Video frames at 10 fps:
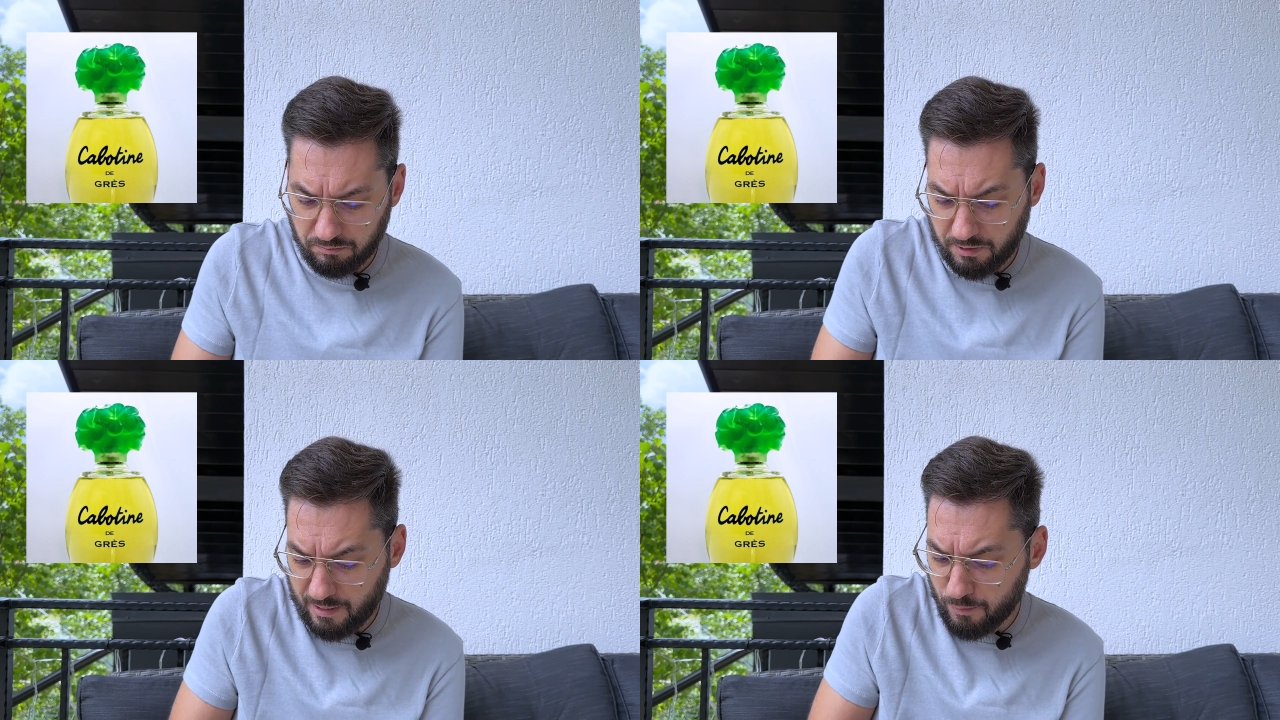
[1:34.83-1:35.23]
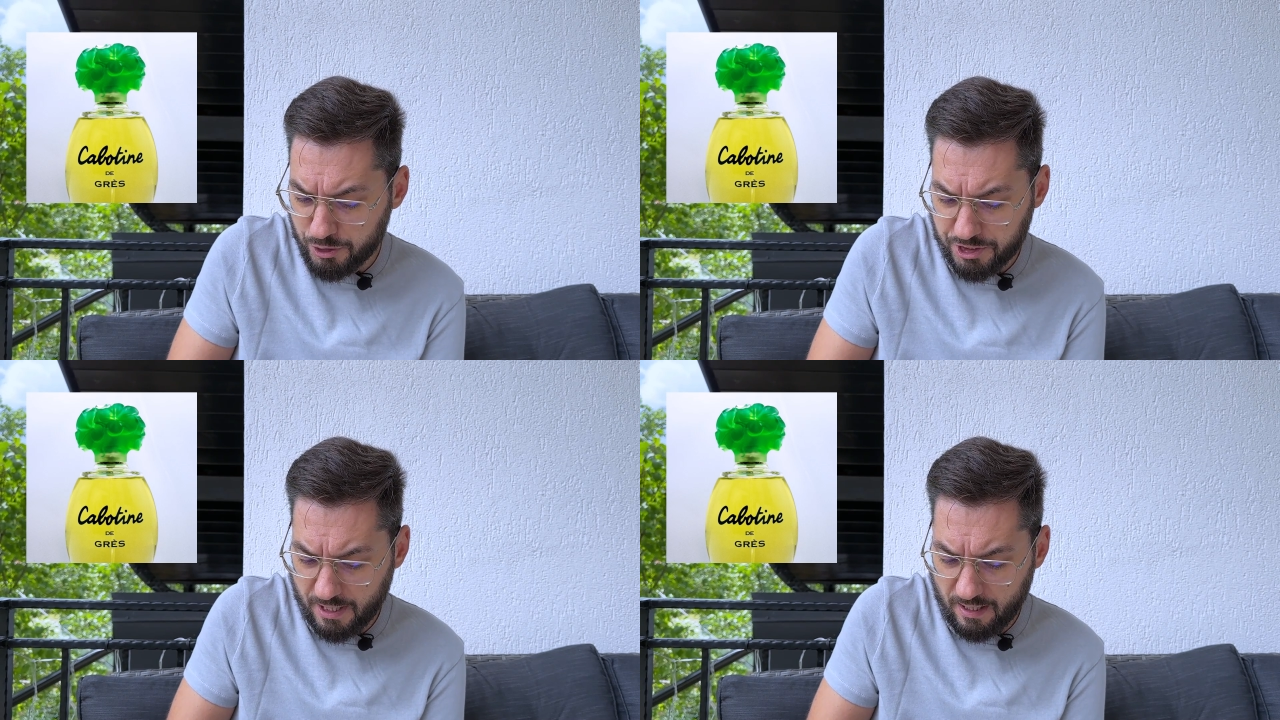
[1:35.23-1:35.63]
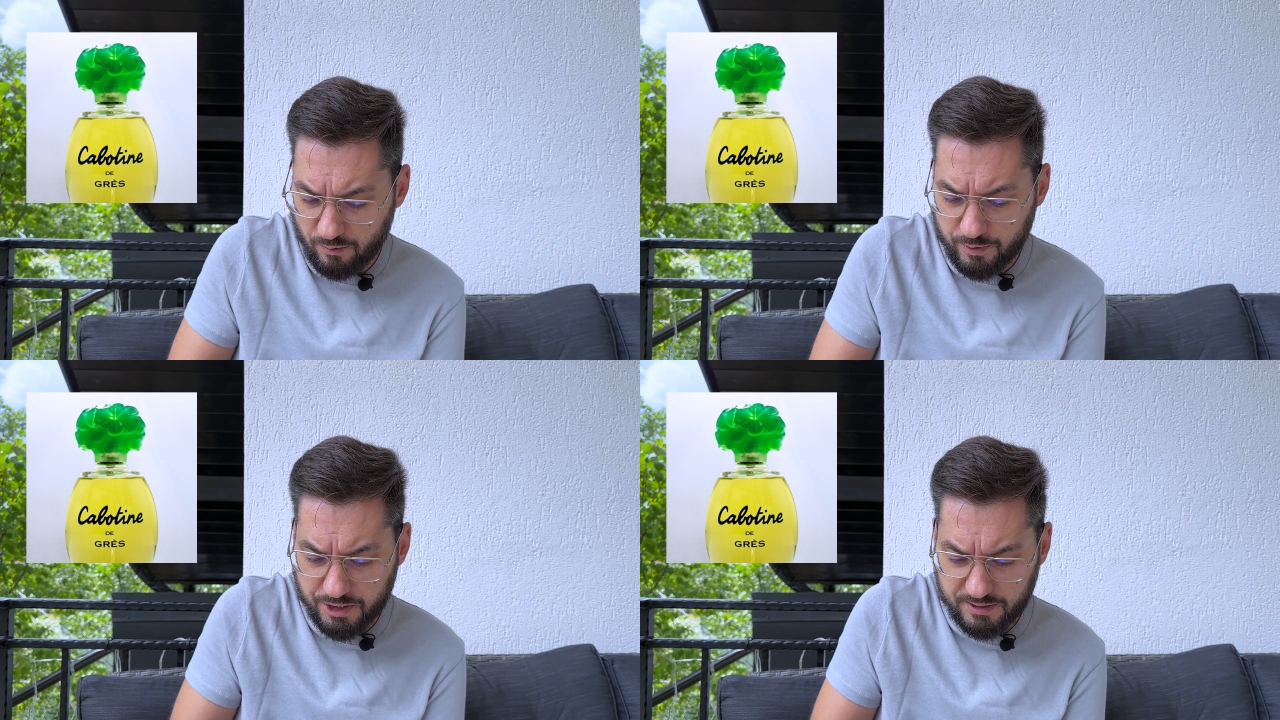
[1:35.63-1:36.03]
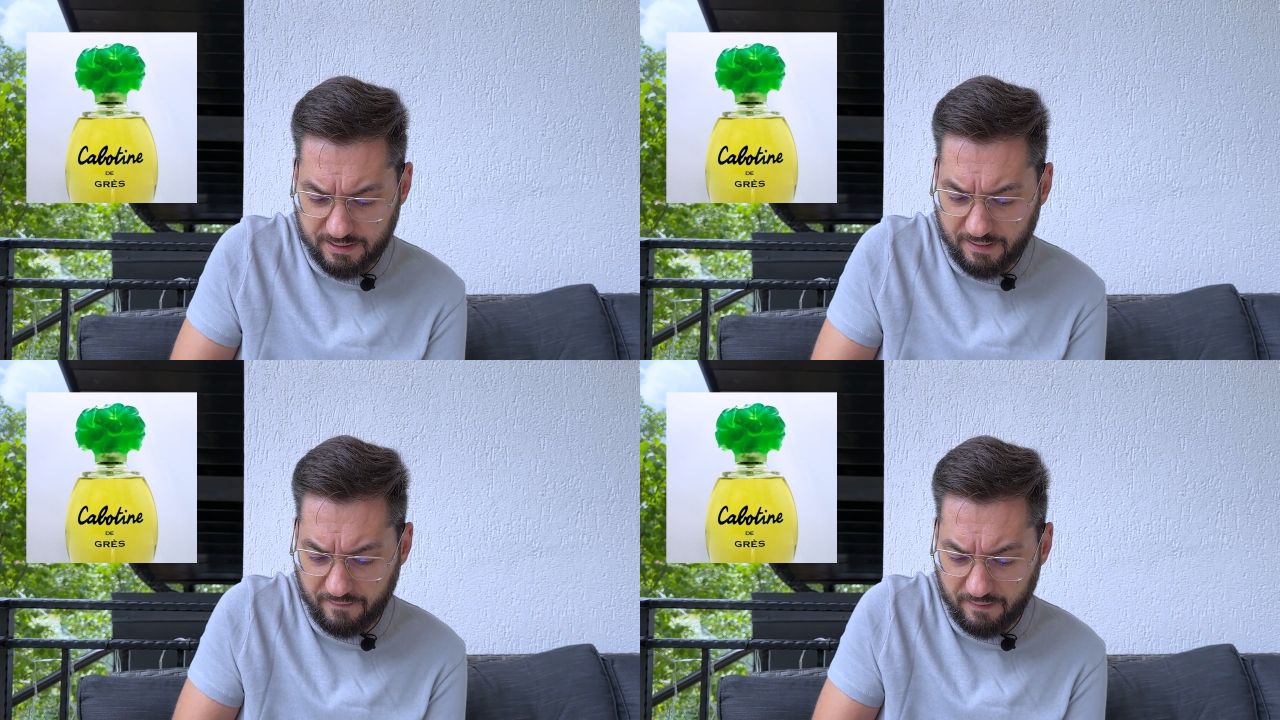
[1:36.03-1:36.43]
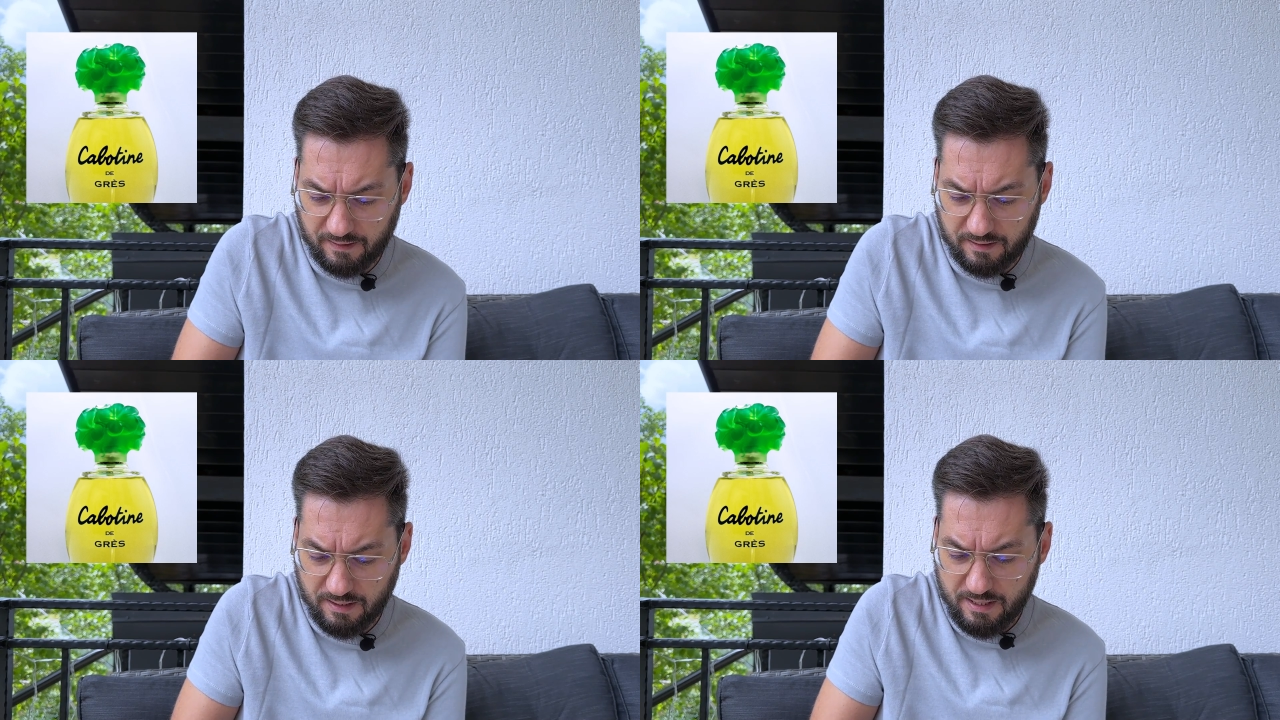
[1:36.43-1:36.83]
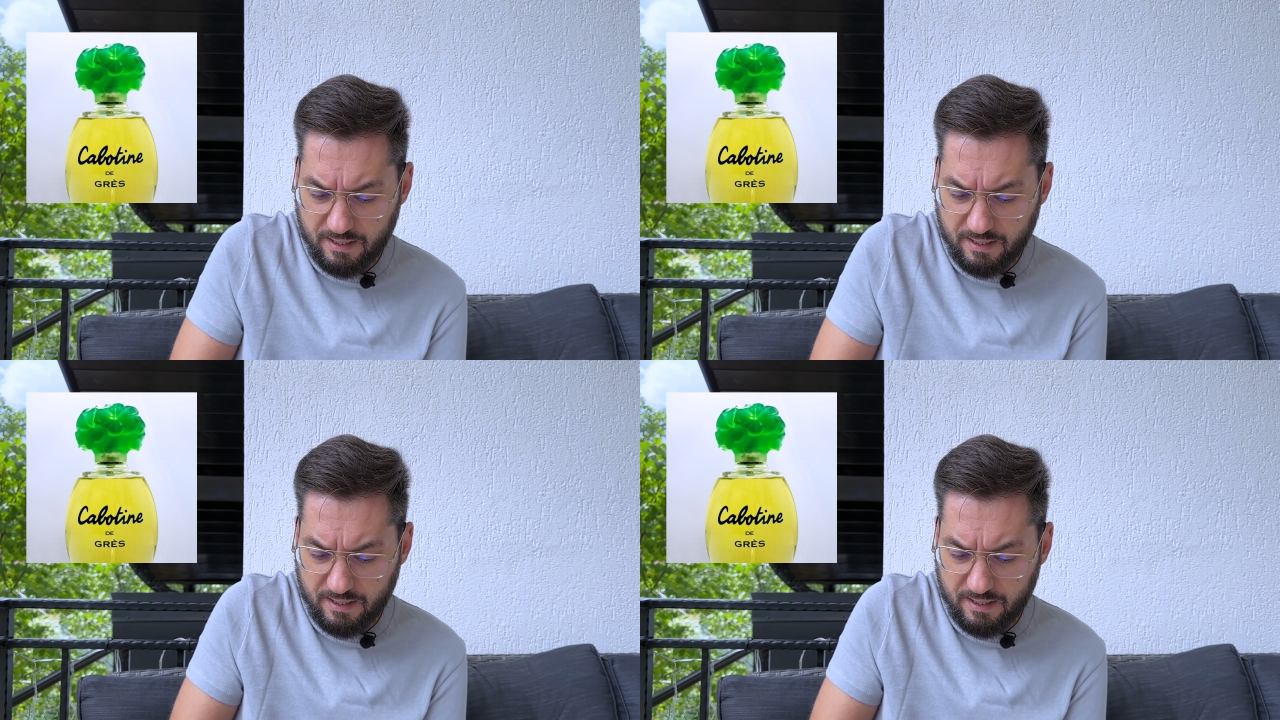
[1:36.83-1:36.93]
Cabotine, which is, I think,